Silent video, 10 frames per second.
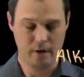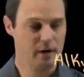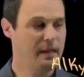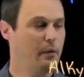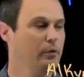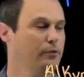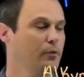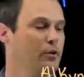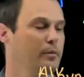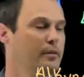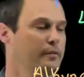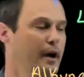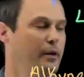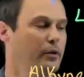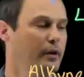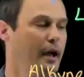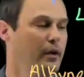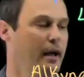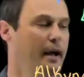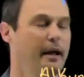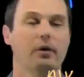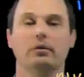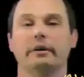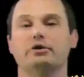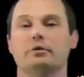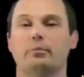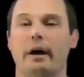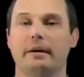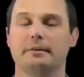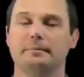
and that will form the final alkyne alkylation product.